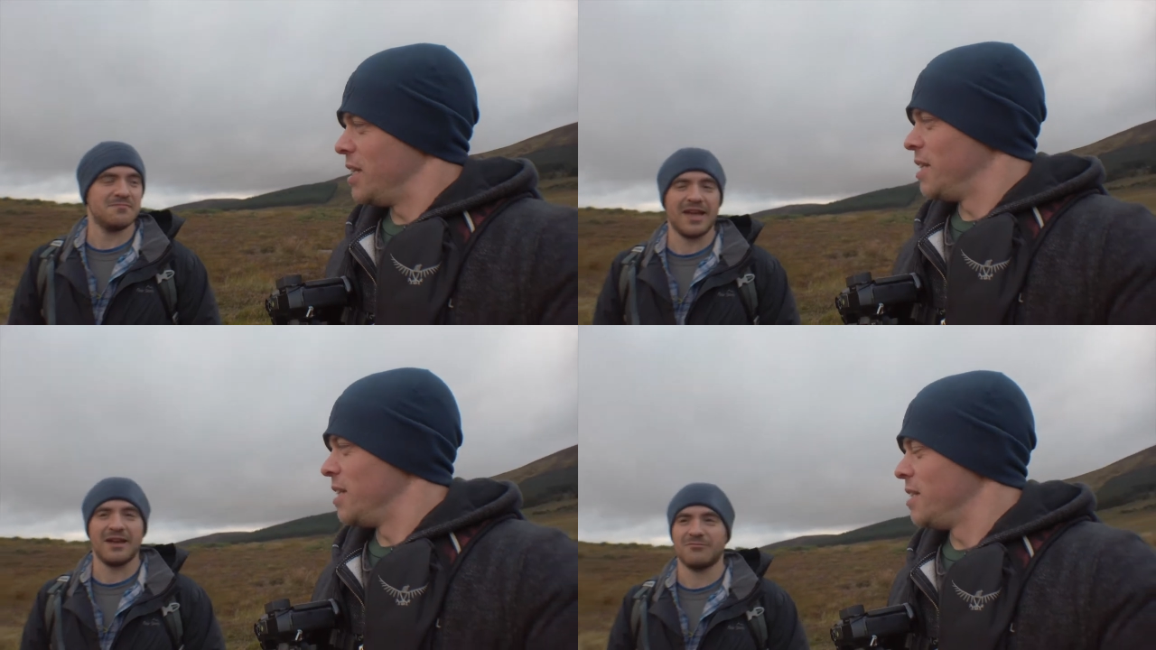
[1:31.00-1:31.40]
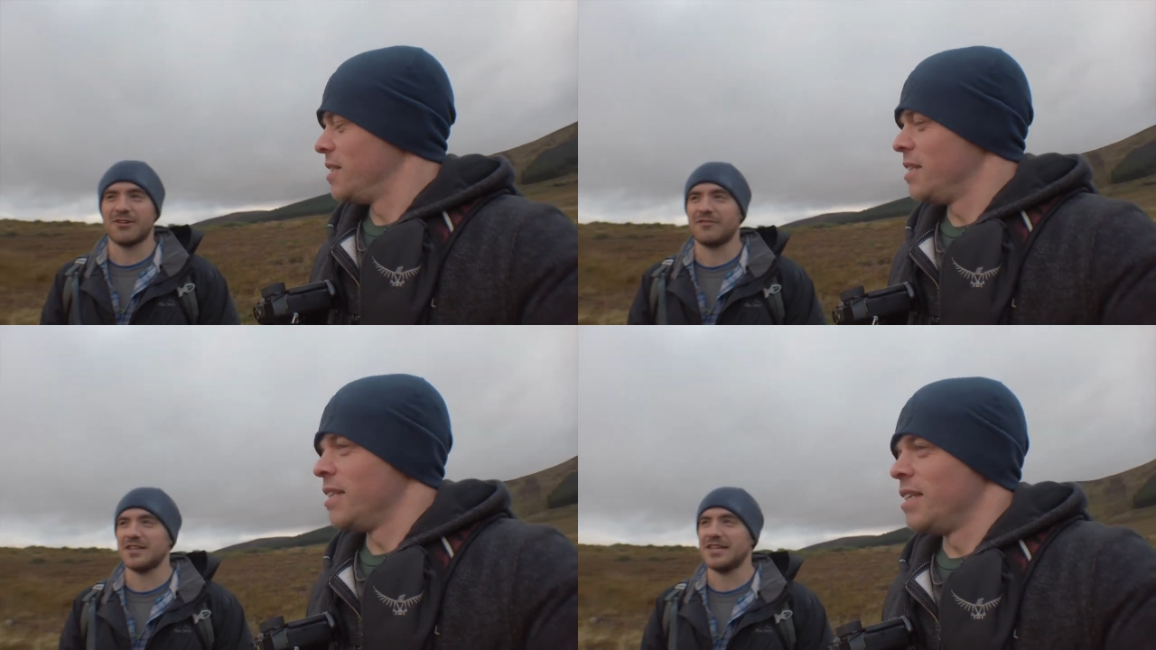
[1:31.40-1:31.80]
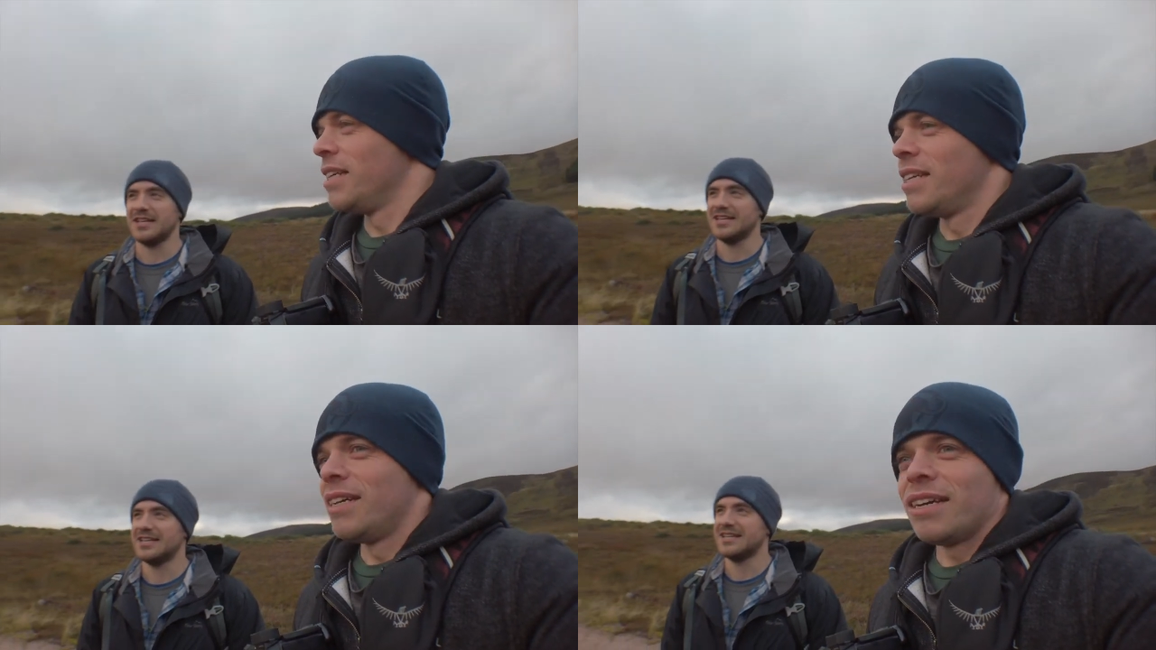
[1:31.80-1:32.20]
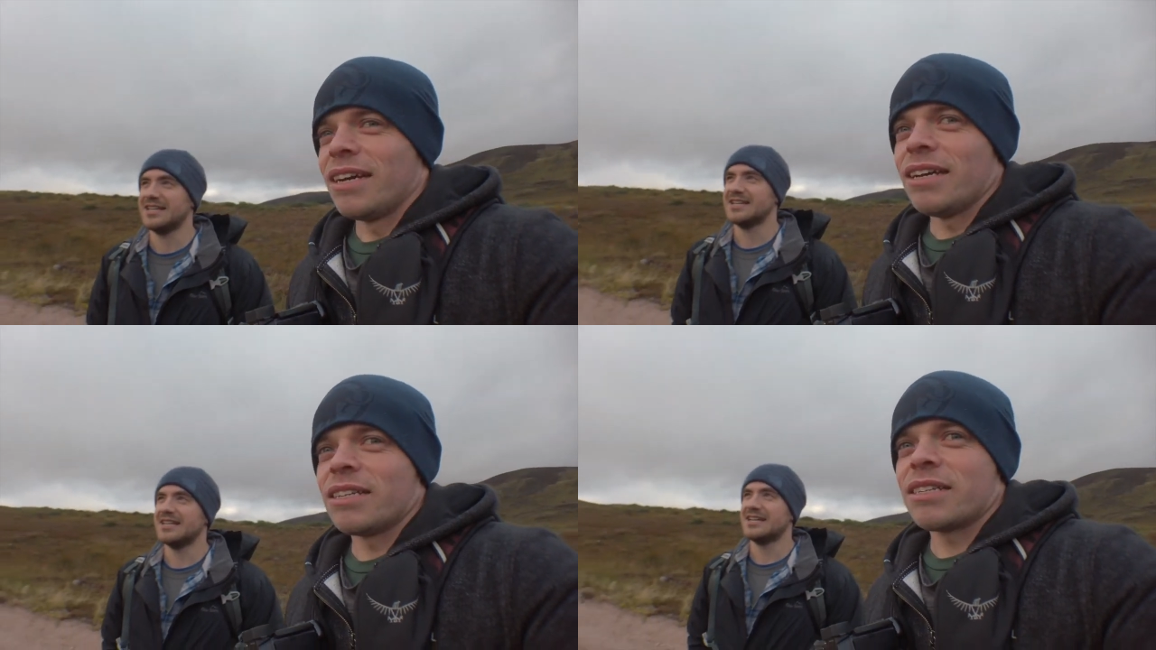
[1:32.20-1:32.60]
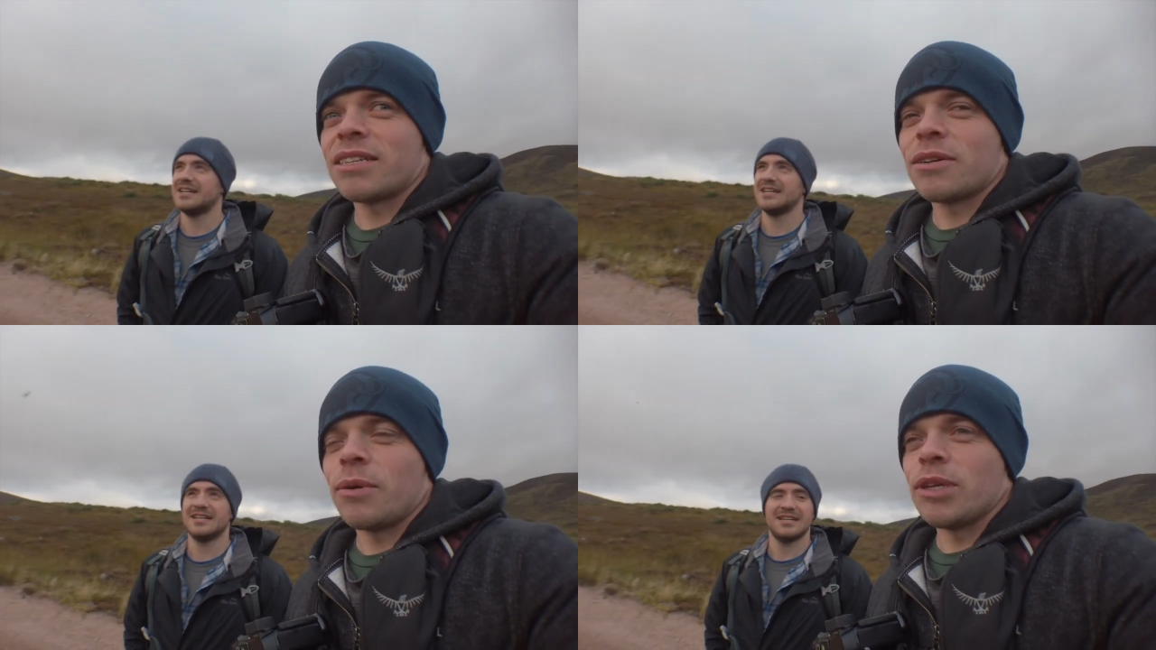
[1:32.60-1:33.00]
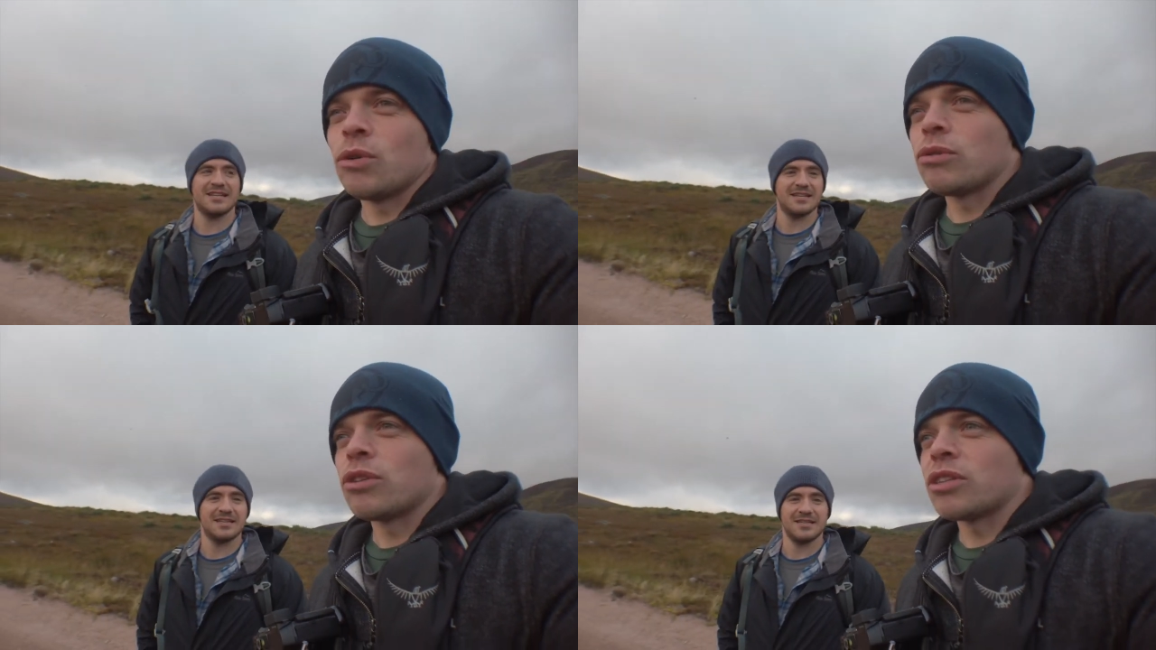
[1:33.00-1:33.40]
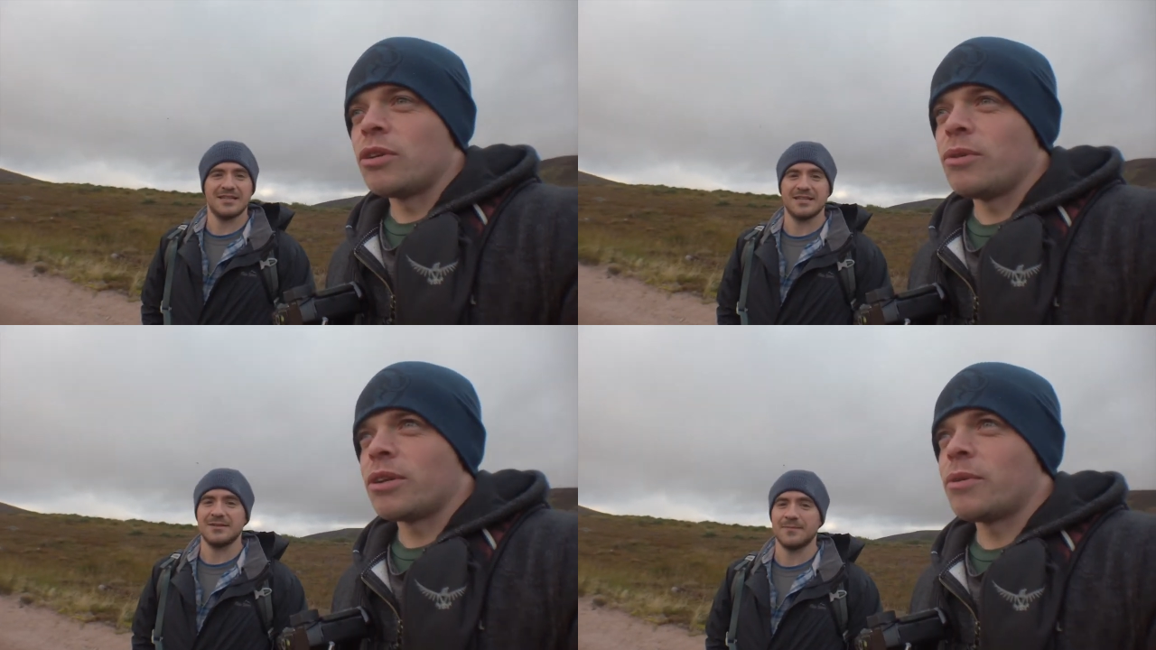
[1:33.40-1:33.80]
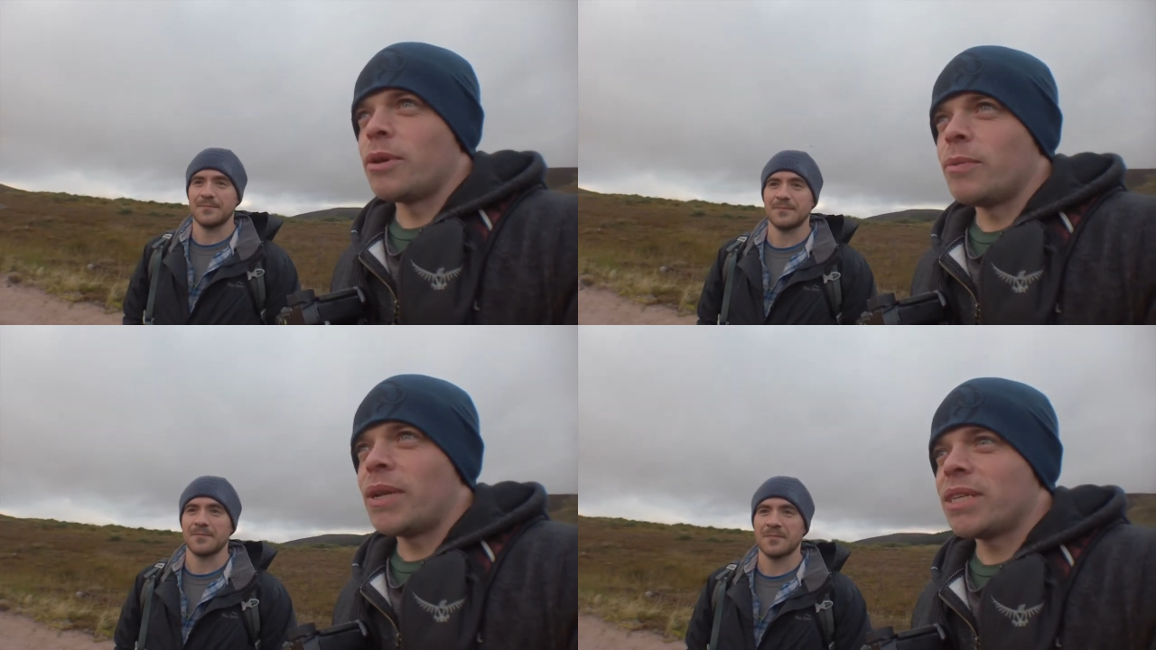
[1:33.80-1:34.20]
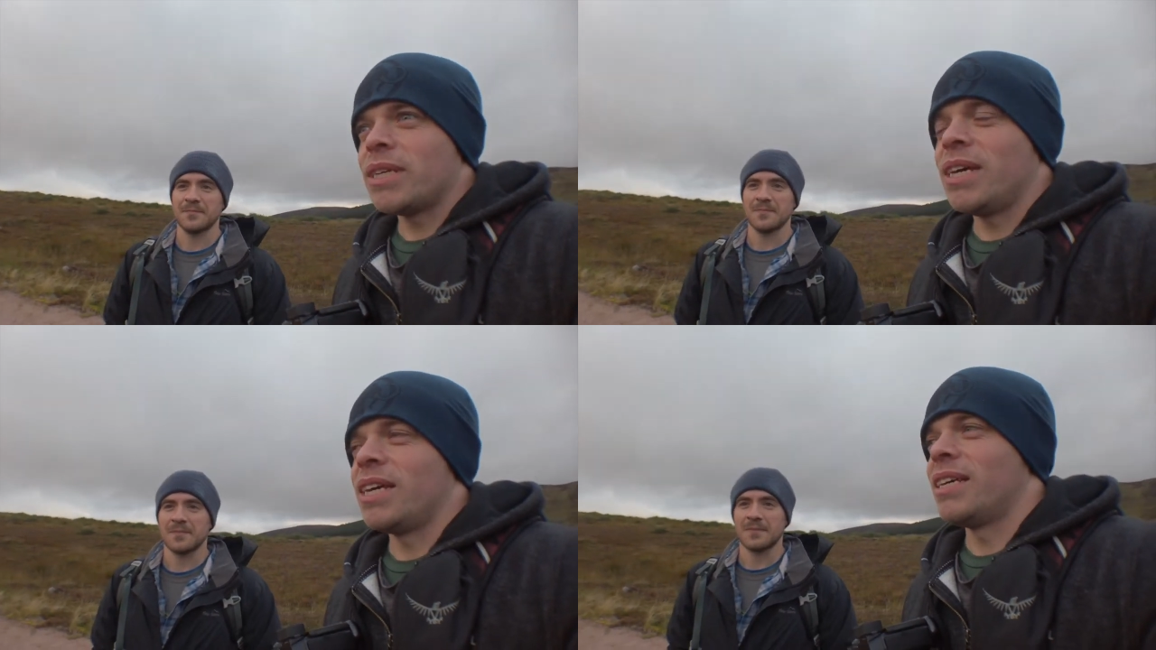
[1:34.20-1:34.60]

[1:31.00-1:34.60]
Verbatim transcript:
Speaker 1: Yeah, roughly. It's quite cold just now and quite windy,